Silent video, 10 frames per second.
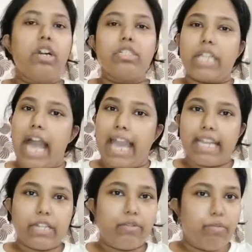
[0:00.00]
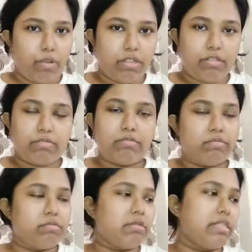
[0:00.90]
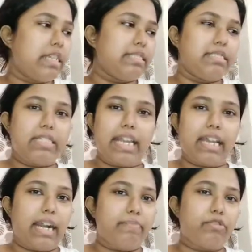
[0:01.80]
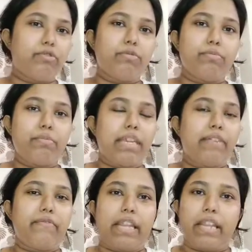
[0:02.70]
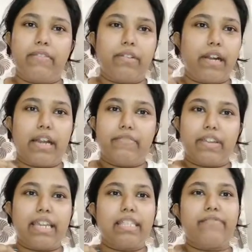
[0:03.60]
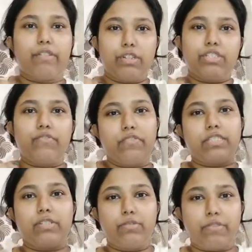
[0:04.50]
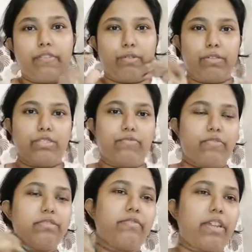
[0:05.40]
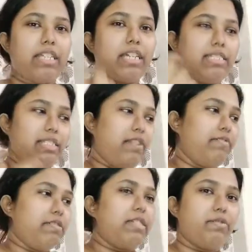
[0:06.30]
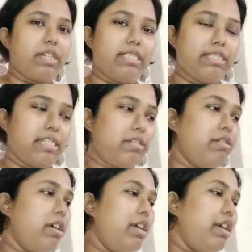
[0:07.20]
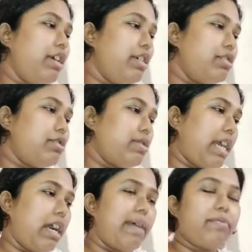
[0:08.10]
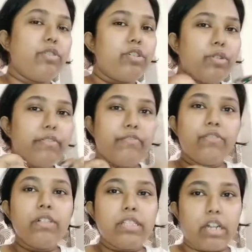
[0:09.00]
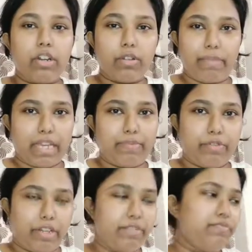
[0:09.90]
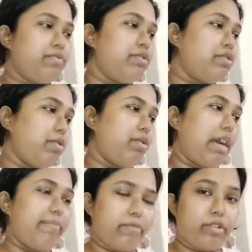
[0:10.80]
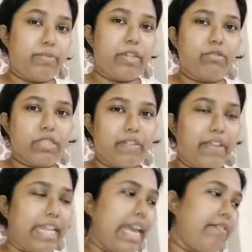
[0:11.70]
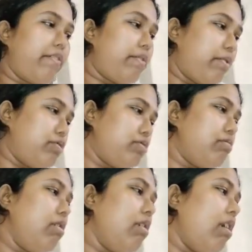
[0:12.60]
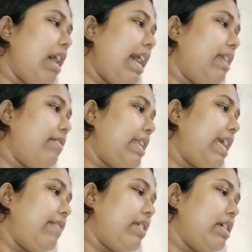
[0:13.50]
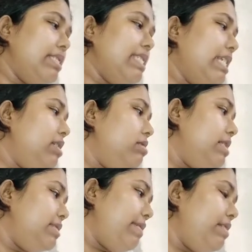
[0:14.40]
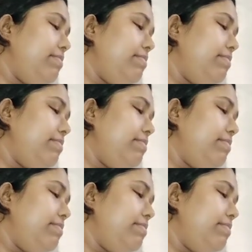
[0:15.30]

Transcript: So I do both. It's like up to me. Whenever, if I get the foundation first, I do the foundation first. If I get the concealer first, I do the concealer. So yeah, I'm going to do a full thorough makeup today. So I'm going to be using a very heavy foundation and a very heavy concealer as well.